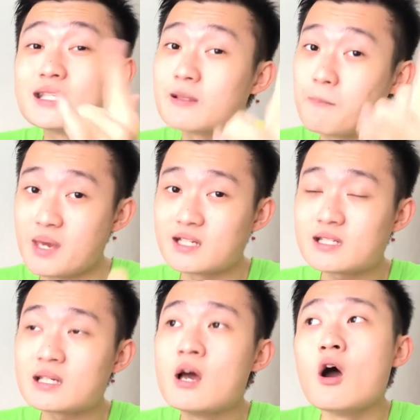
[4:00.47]
is the
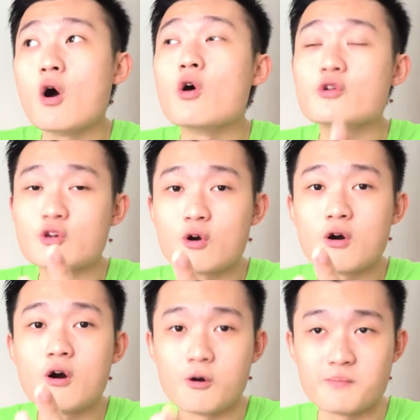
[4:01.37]
biggest or
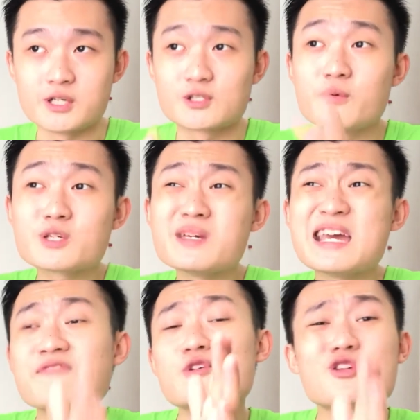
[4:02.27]
your homepage. So which
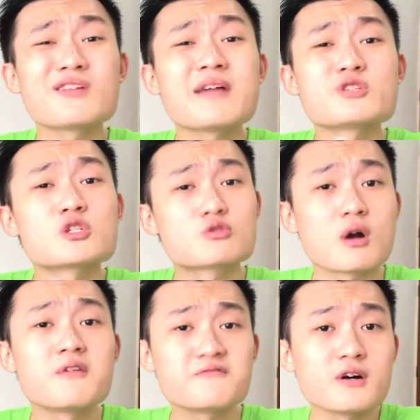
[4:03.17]
means if you don't have a
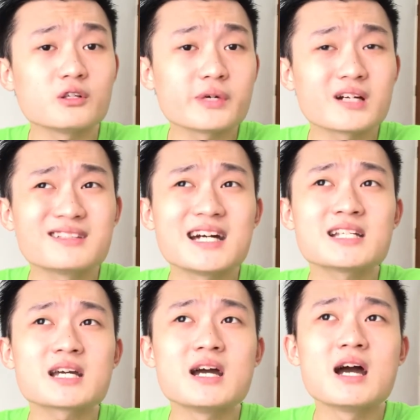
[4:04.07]
strong following on
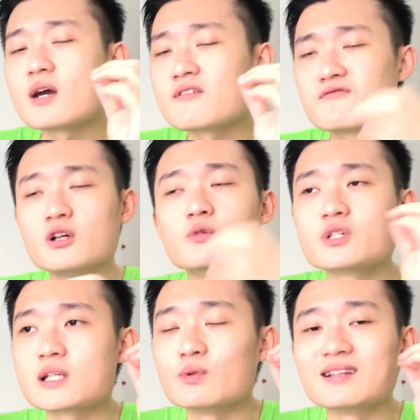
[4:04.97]
that, you don't have
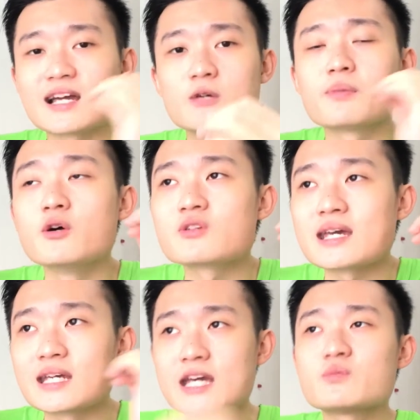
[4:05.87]
followers that will like your post and
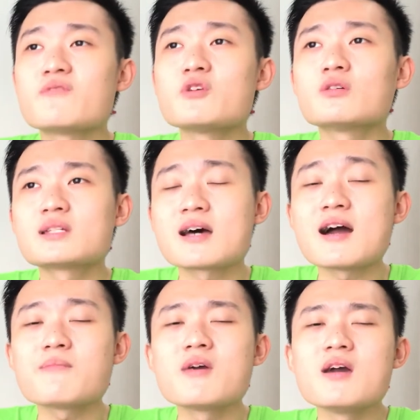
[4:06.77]
engage with you all the
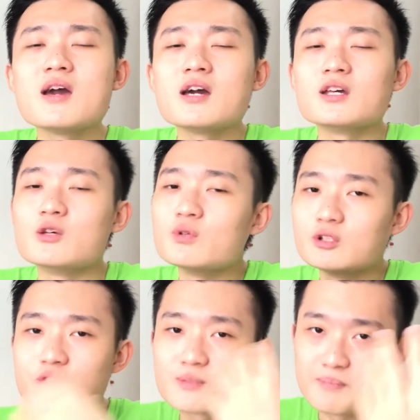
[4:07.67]
time, you will
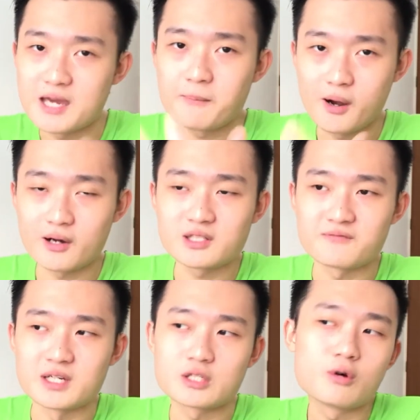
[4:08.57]
lose big part
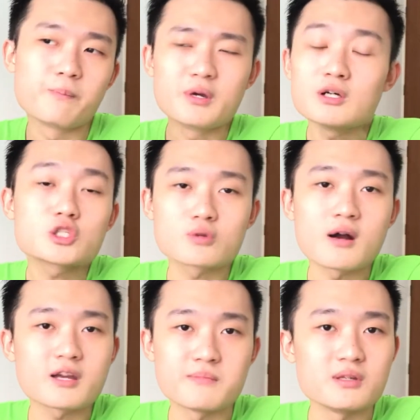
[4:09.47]
of it. So build a
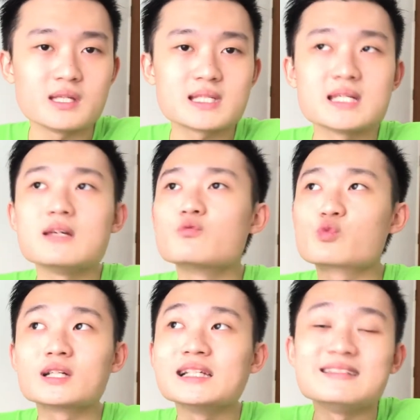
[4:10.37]
strong community,
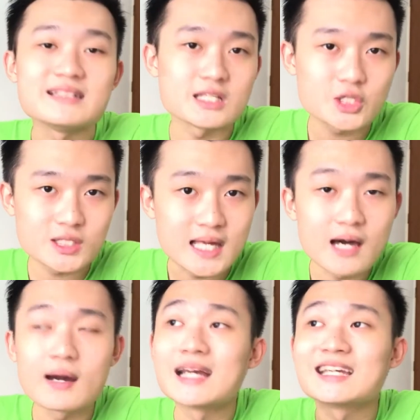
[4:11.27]
really niche
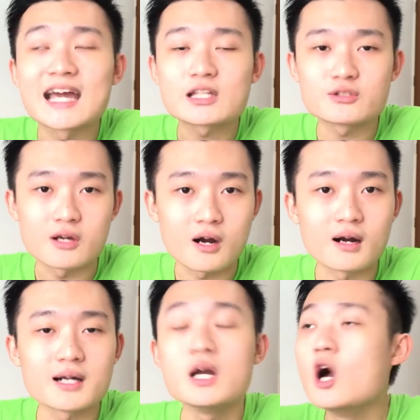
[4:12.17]
down and get to their
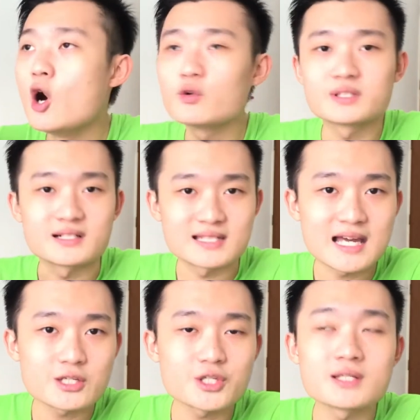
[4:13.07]
heart, hook their
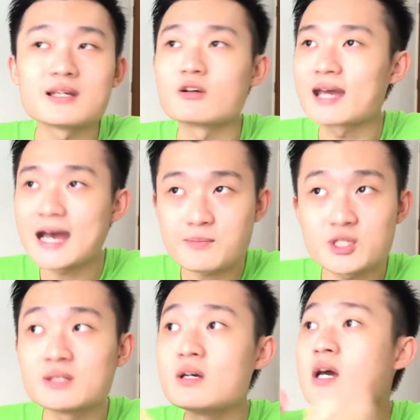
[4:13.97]
attention in your
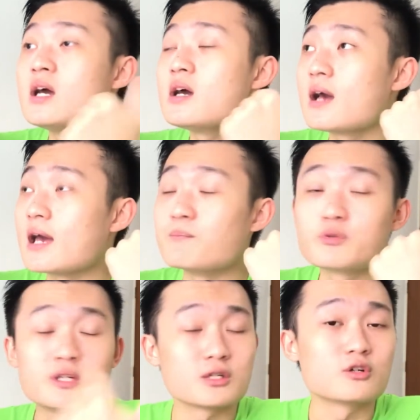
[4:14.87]
caption, and
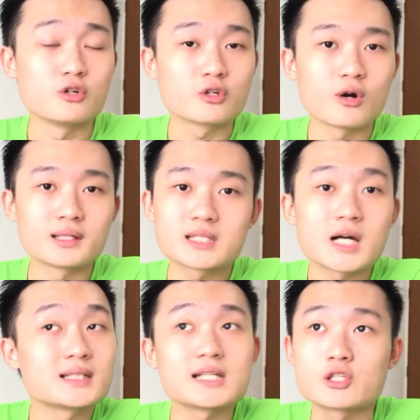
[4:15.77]
putting good quality
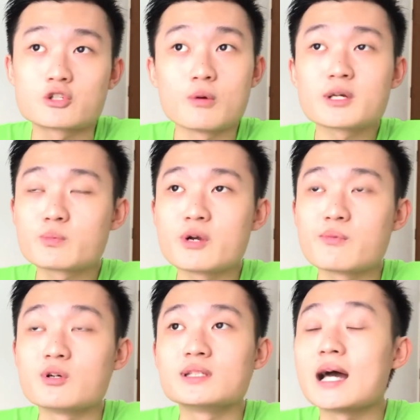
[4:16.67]
content is so much more
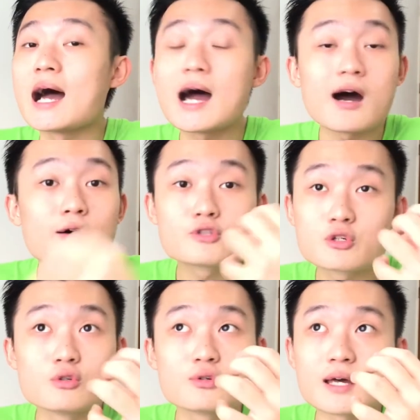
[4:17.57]
important than how
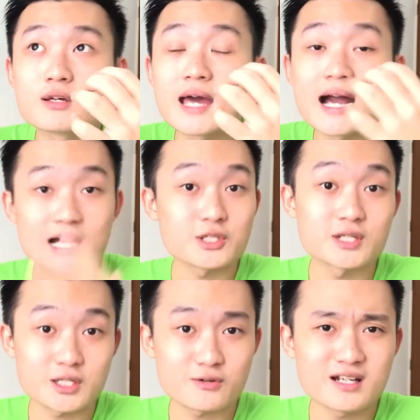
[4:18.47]
to
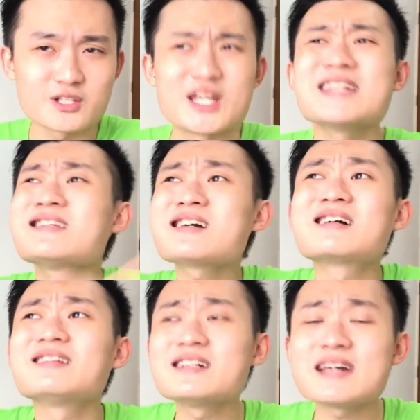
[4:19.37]
hashtag strategy. Isn't a
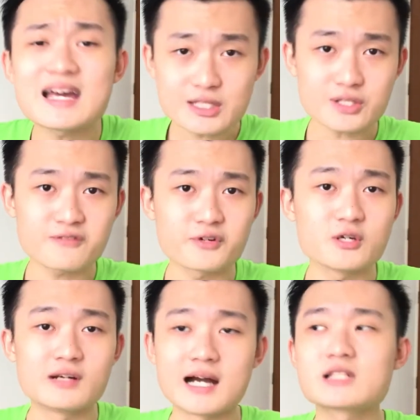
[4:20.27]
clear answer for
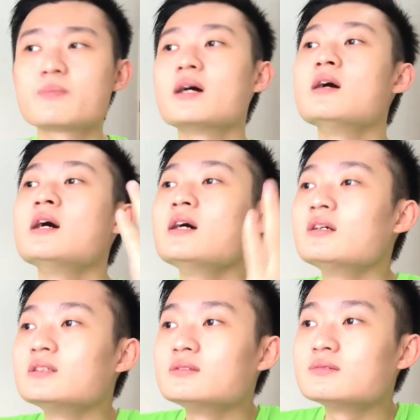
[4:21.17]
you guys, but
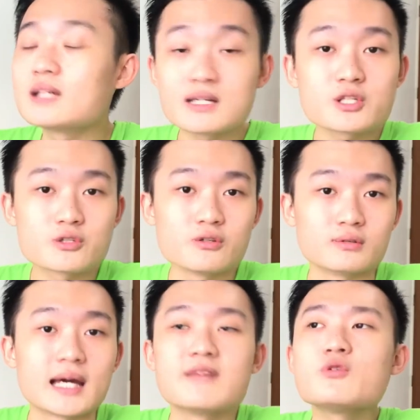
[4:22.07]
that is true.
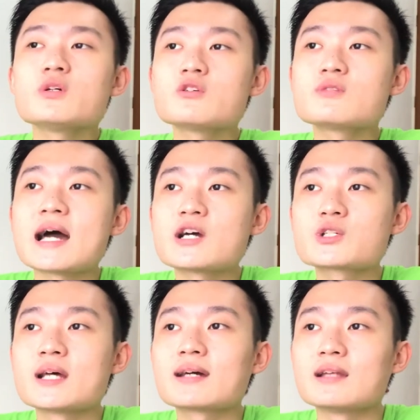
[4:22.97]
Like if you want to use
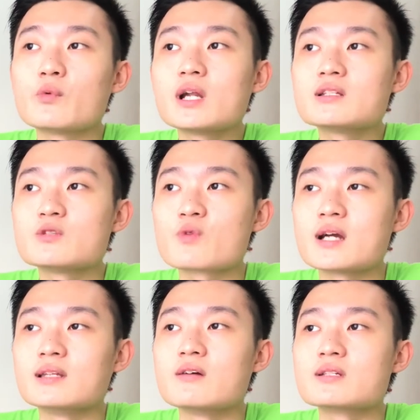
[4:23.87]
hashtag, like what I did
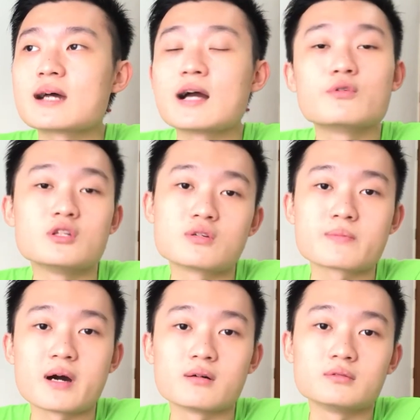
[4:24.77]
right now is that I will use
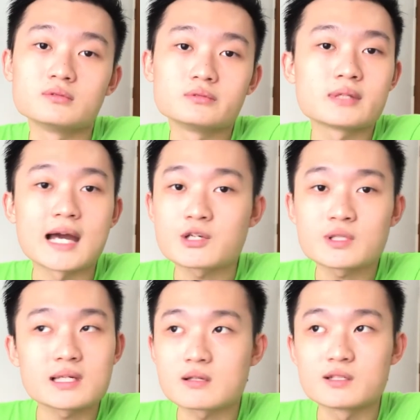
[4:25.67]
about
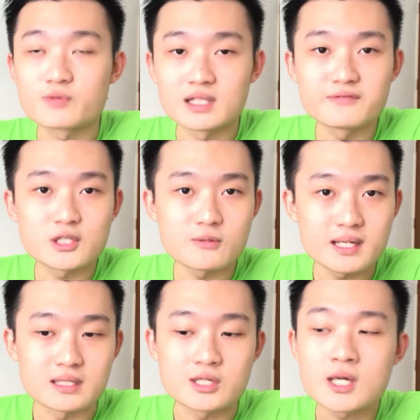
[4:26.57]
hashtag that's only relevant to my
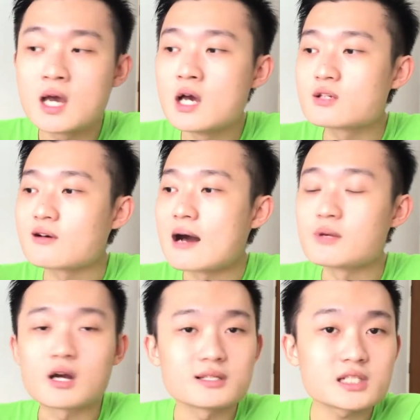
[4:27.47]
niche. So I'm
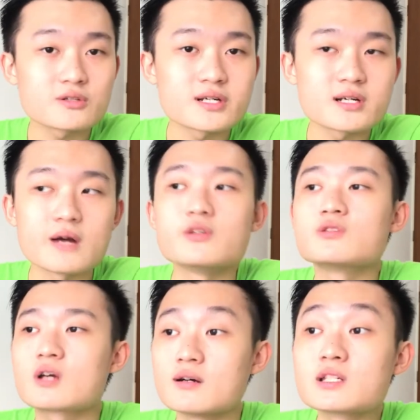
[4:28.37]
a content creator, I would
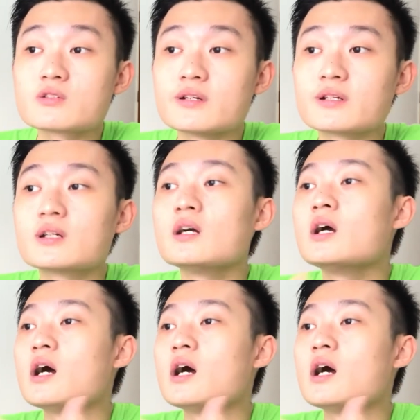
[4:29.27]
use content creator.